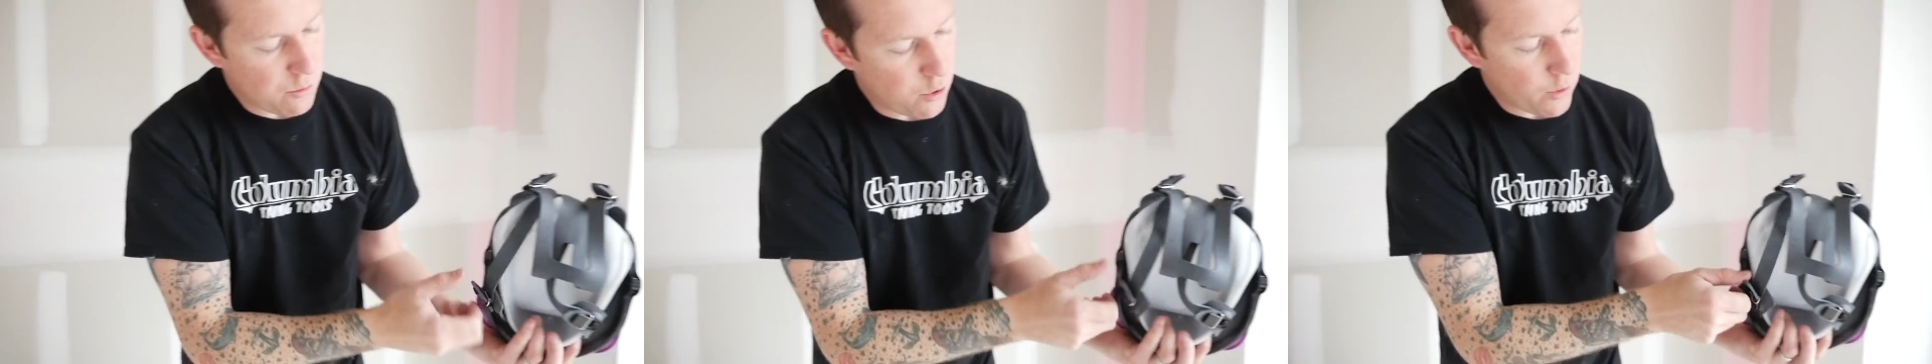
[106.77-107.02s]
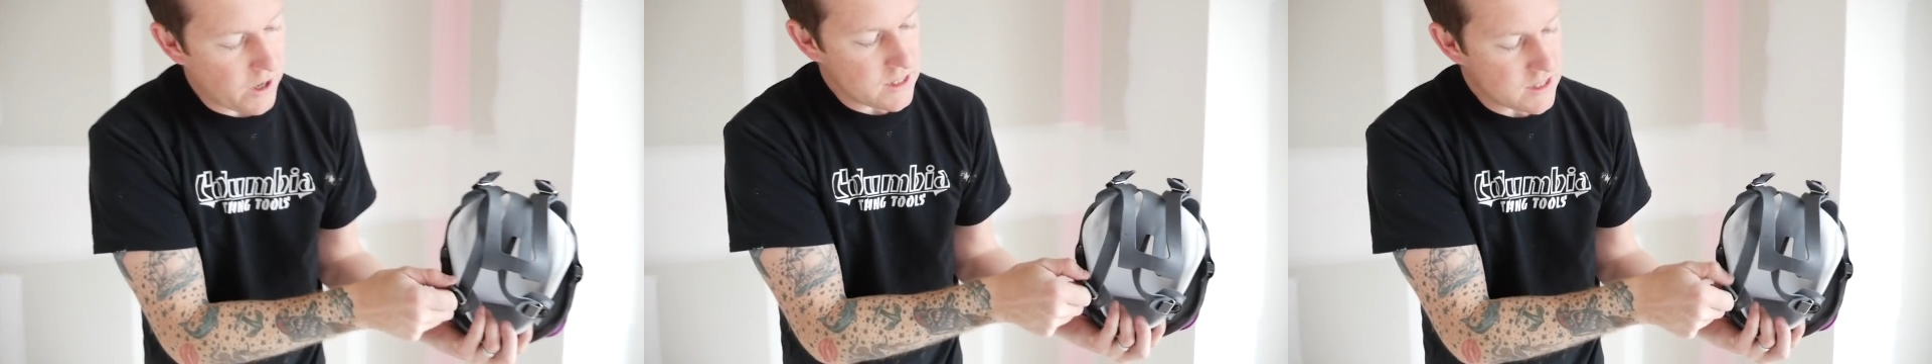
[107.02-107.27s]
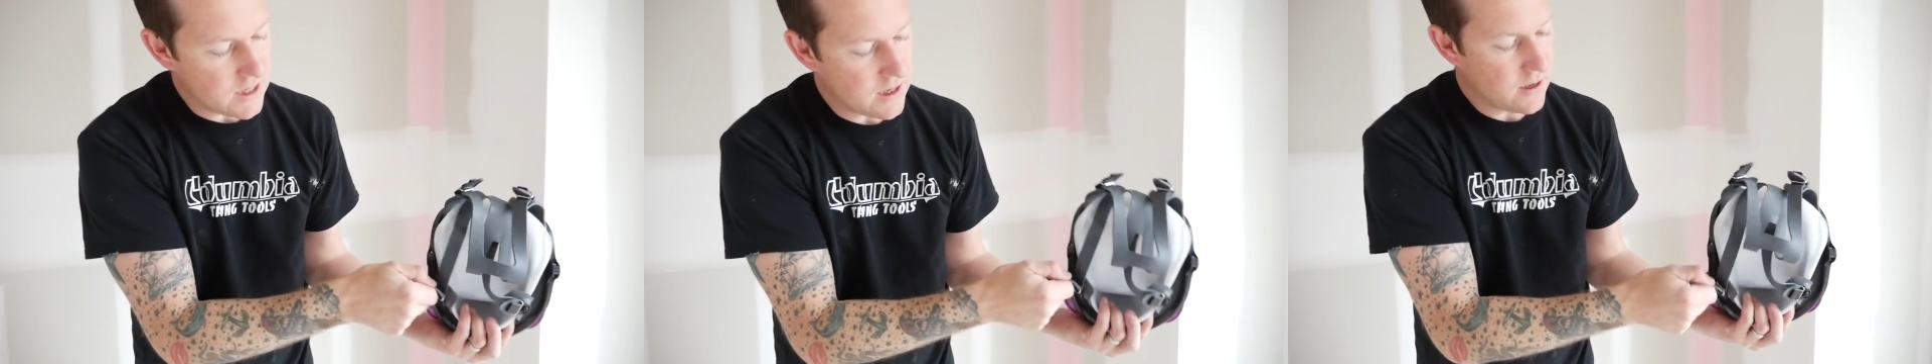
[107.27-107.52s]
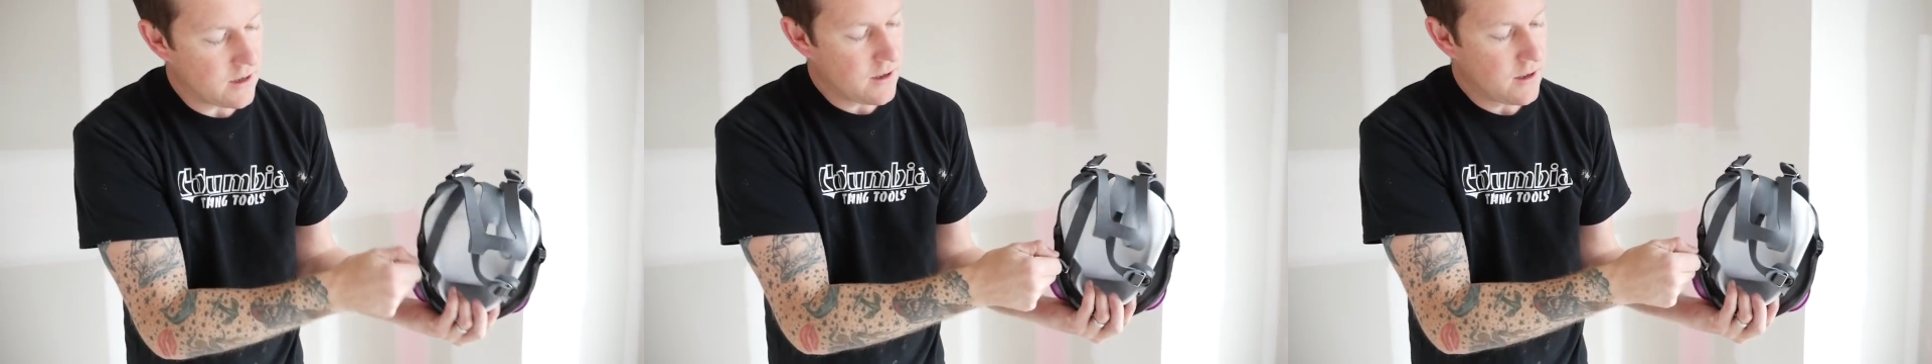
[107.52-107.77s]
points
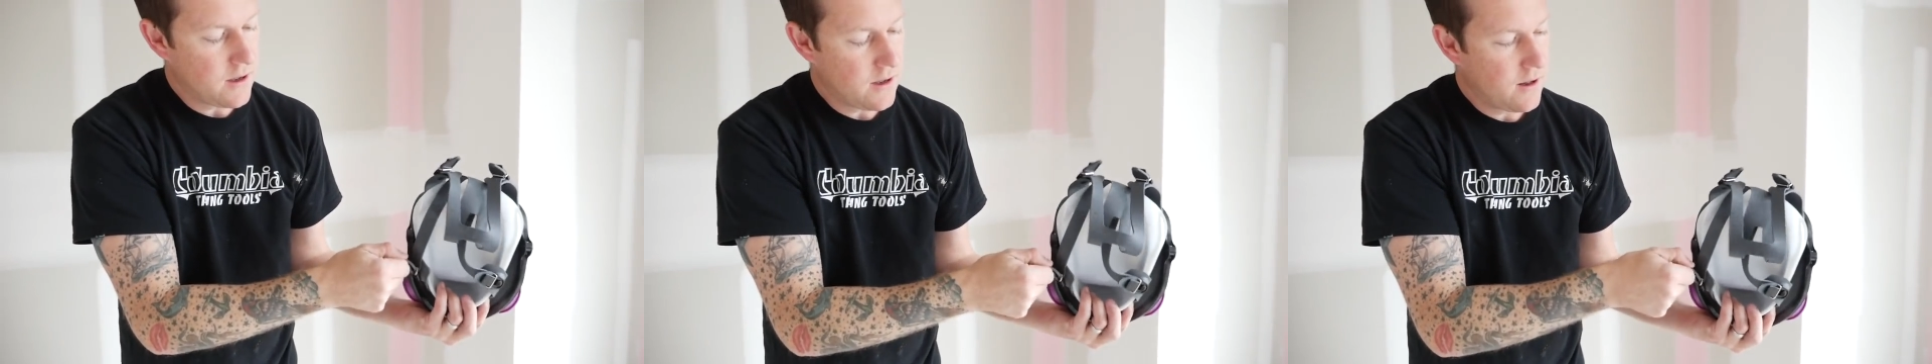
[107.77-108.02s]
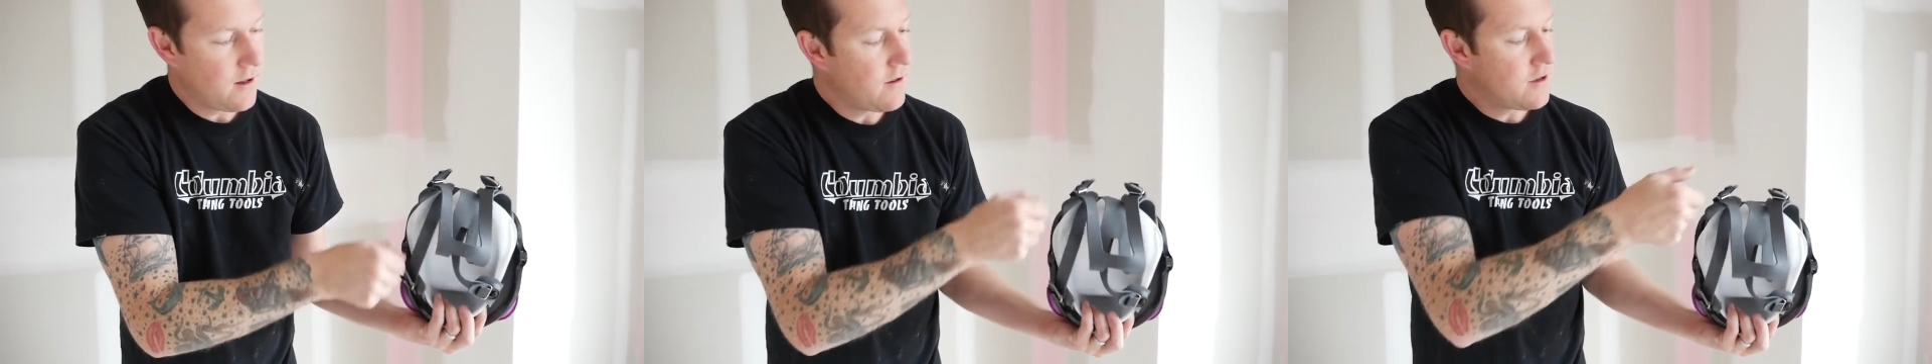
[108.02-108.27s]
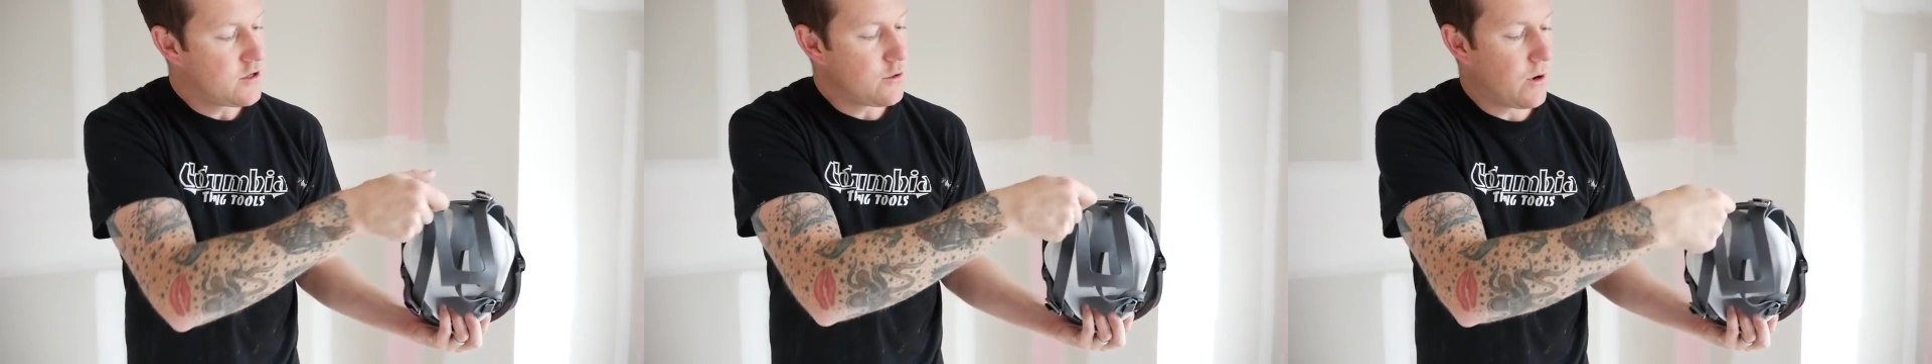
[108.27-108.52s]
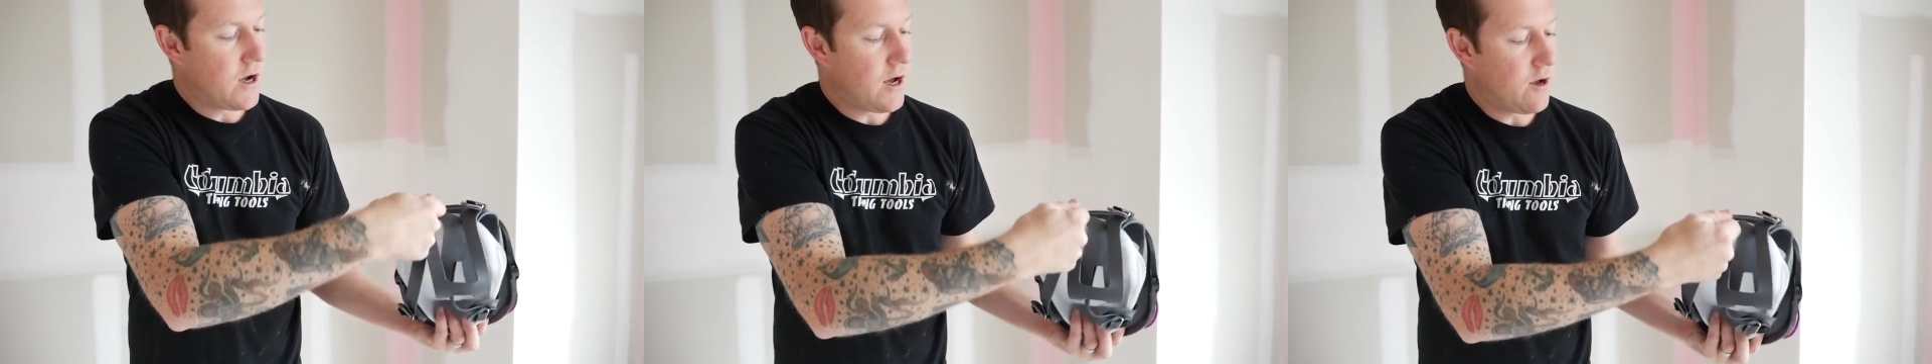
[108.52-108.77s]

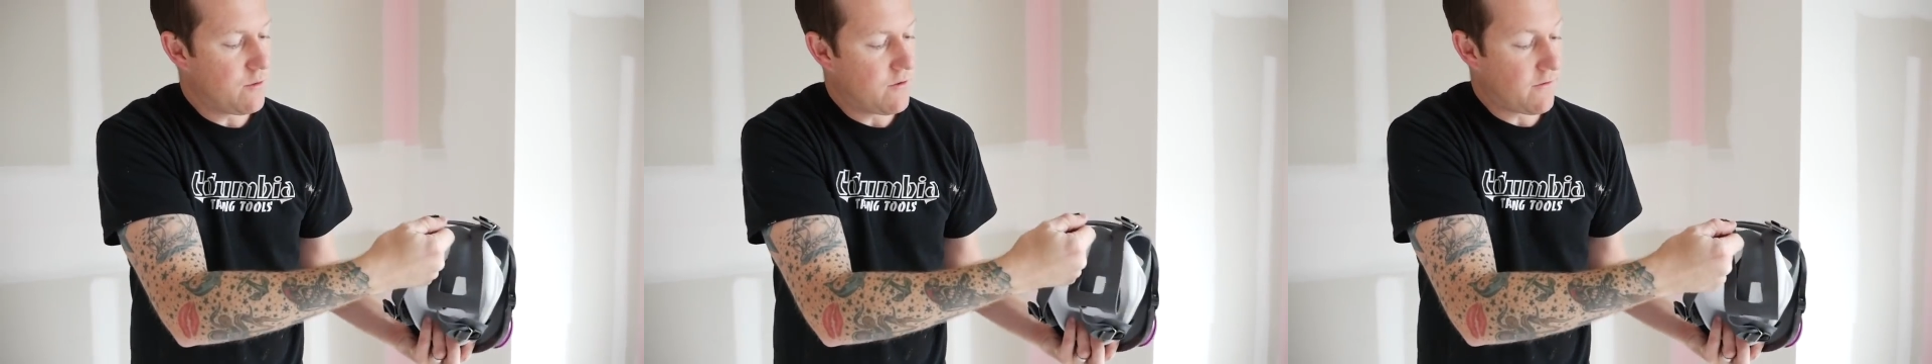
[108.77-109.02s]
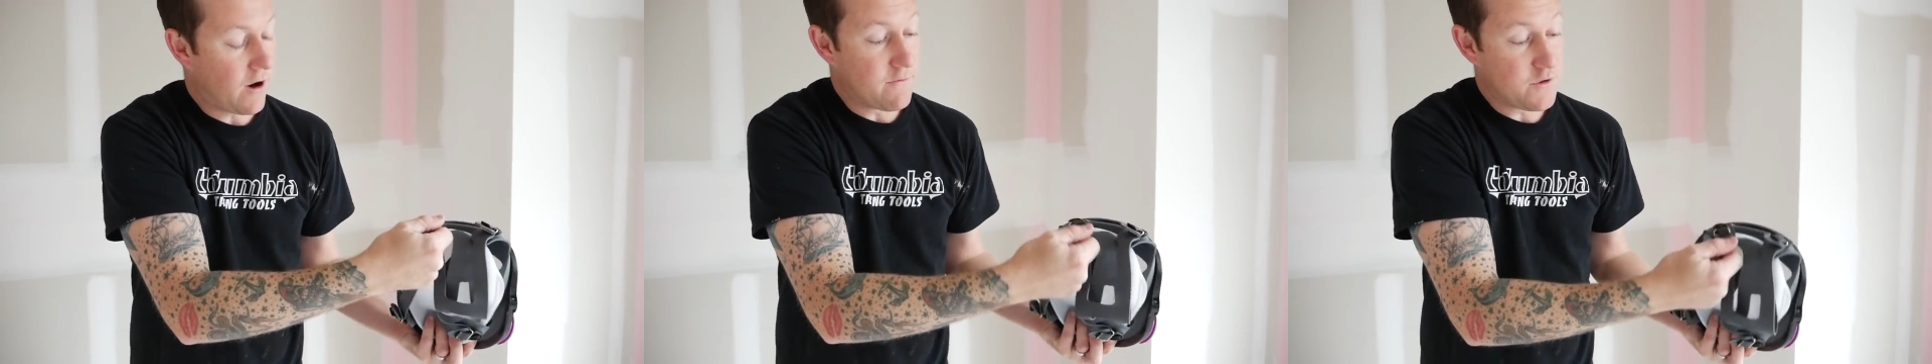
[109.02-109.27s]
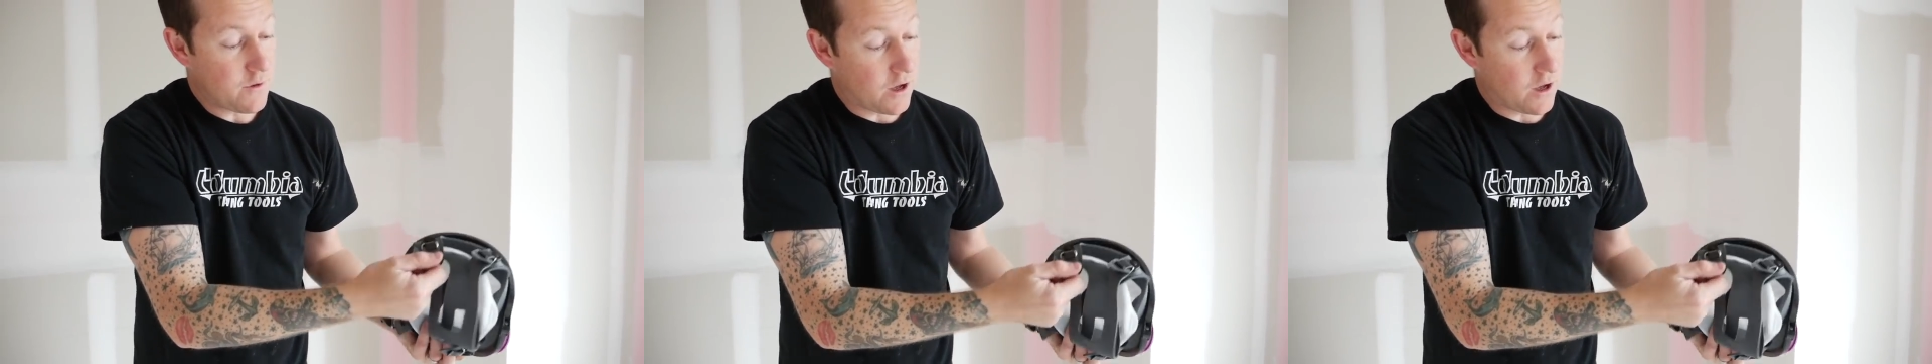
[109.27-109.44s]
to uh,